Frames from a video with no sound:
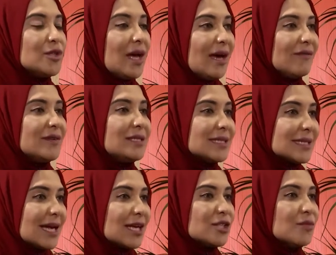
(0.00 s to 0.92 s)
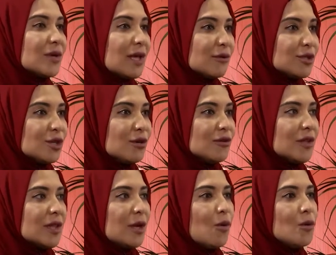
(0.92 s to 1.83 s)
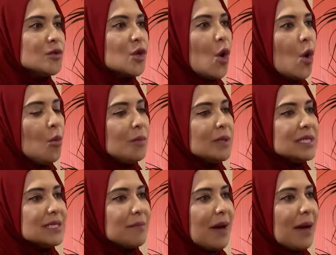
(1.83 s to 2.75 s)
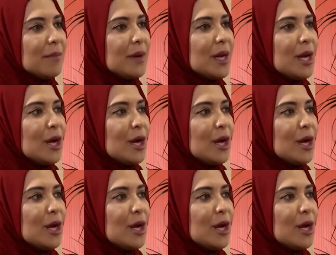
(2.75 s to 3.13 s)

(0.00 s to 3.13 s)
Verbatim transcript: to have a discussion with our children that also opens them up